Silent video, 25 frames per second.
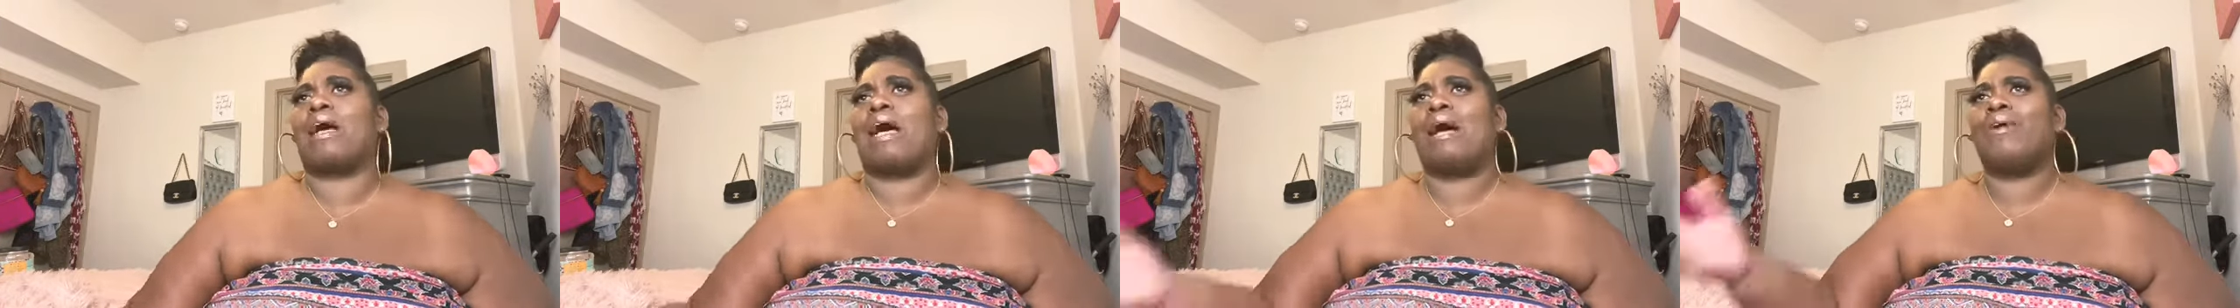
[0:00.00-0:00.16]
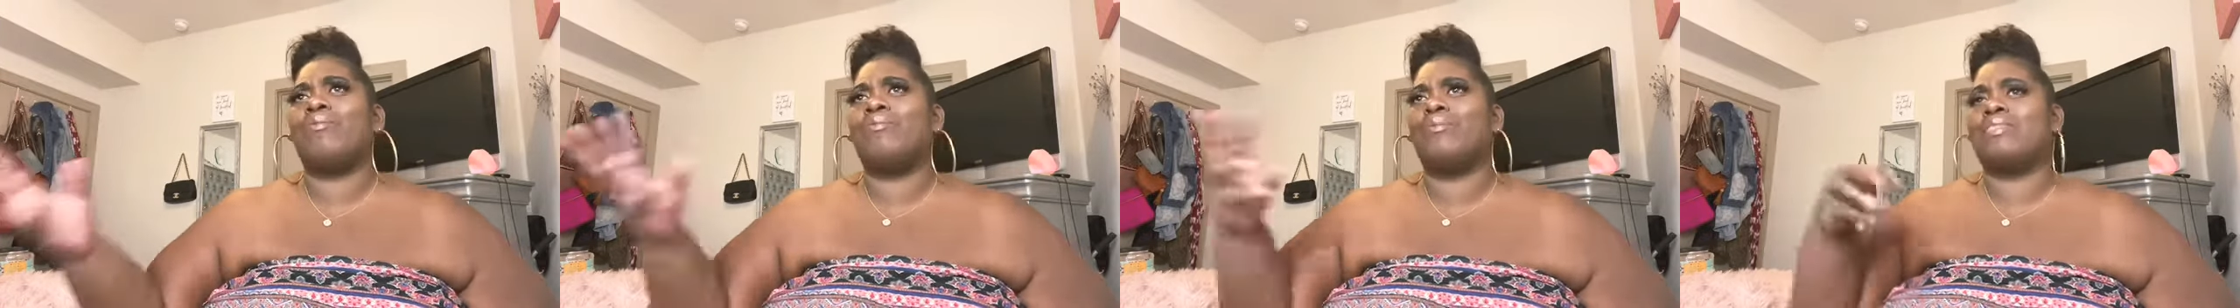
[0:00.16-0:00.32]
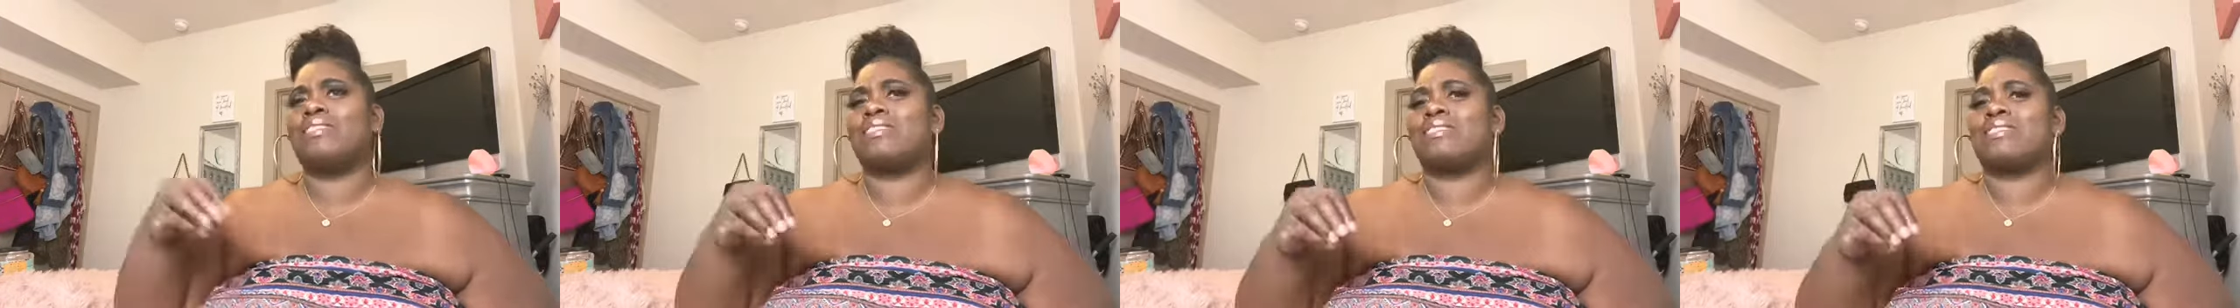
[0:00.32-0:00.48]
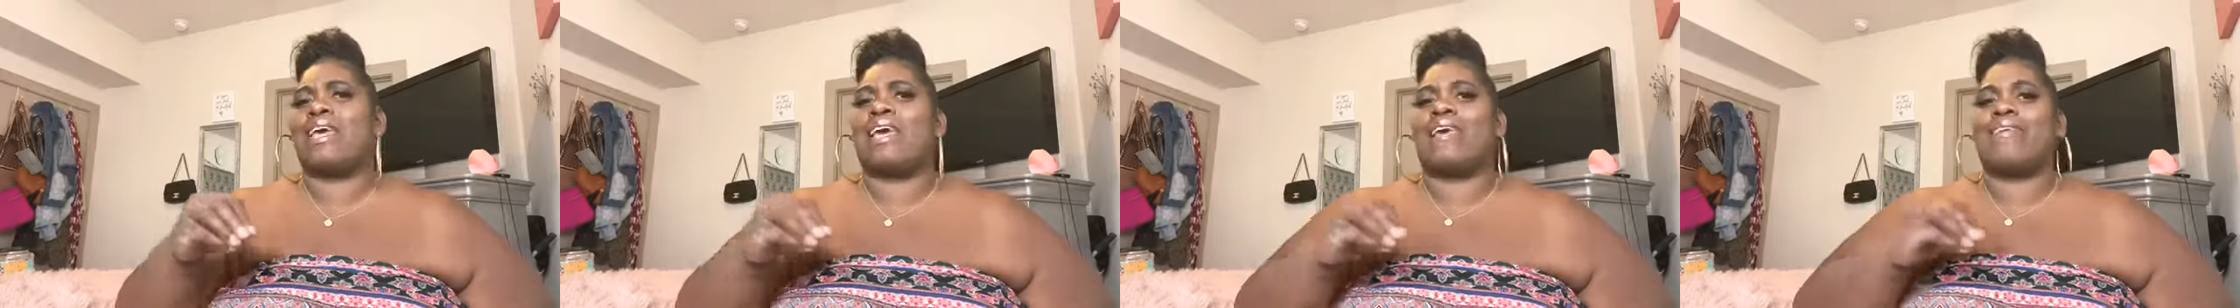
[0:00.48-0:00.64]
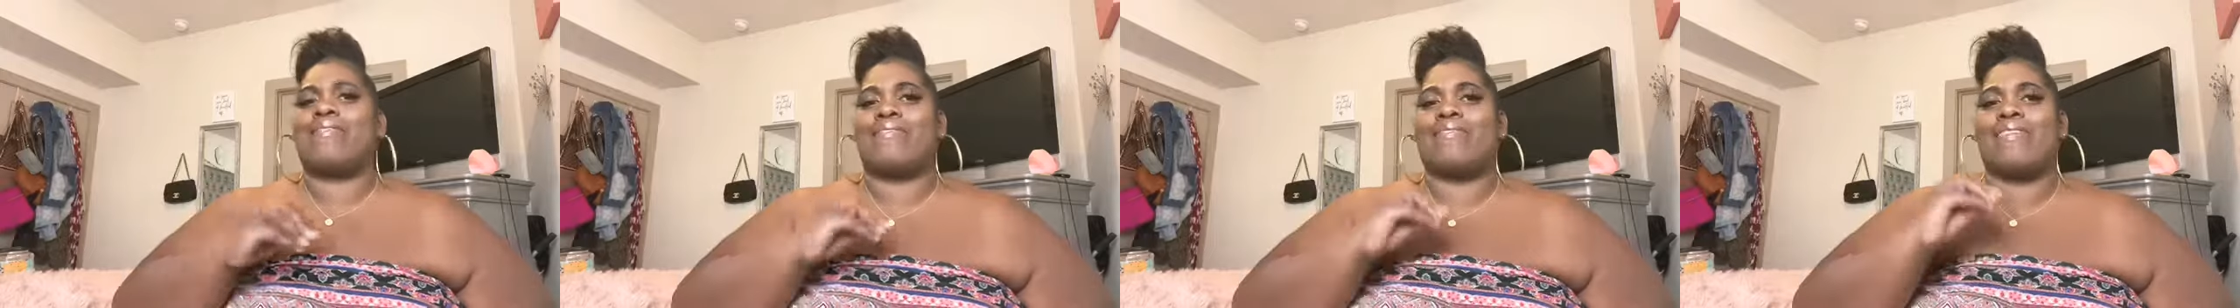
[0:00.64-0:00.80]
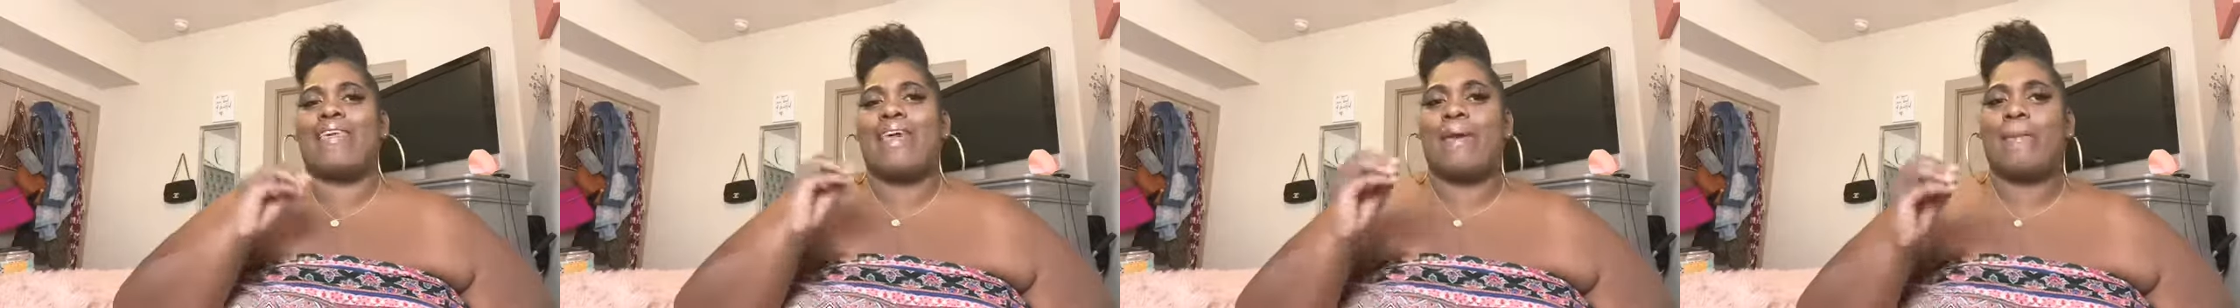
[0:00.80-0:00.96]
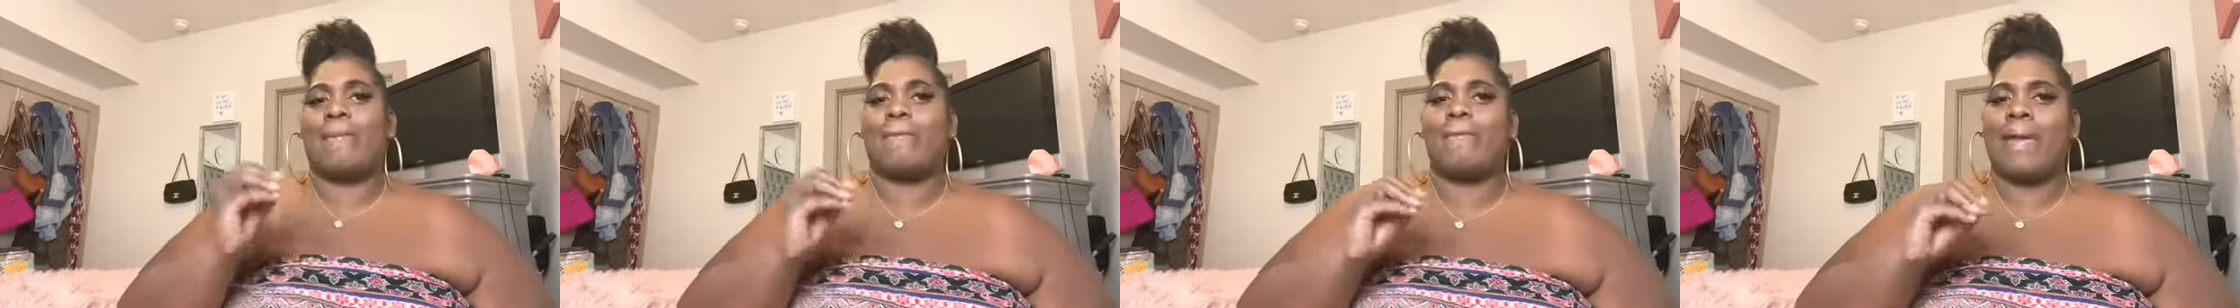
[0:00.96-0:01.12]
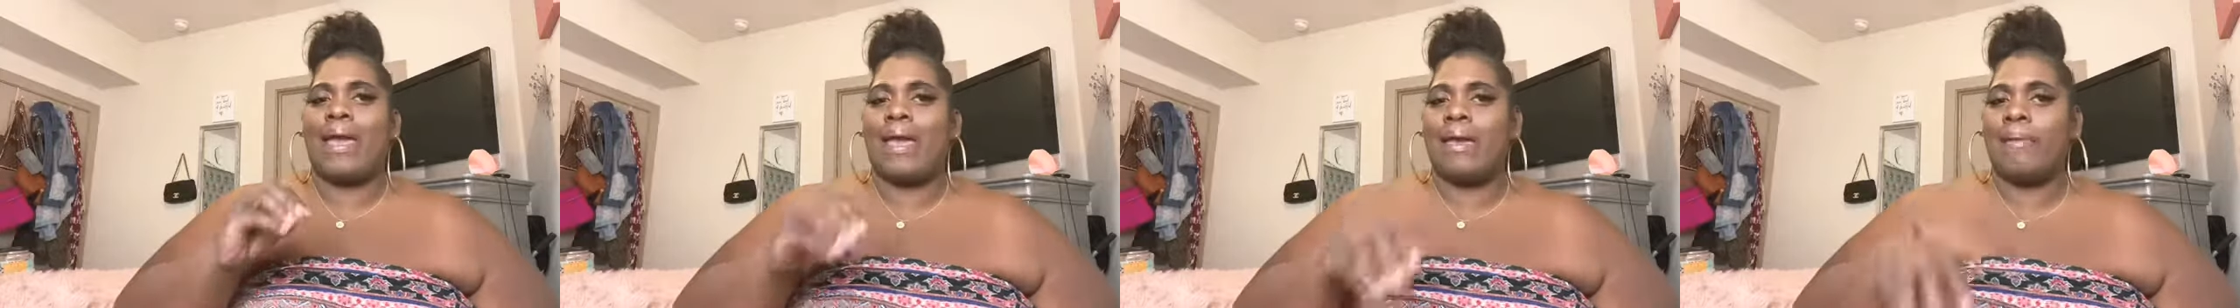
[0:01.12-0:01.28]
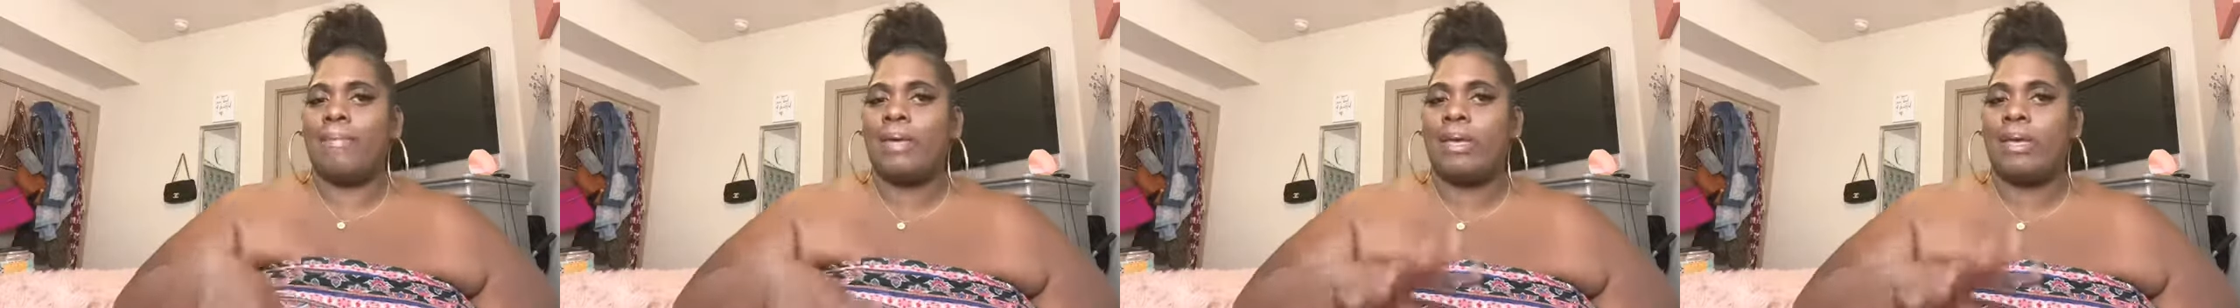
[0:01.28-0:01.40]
wouldn't say that made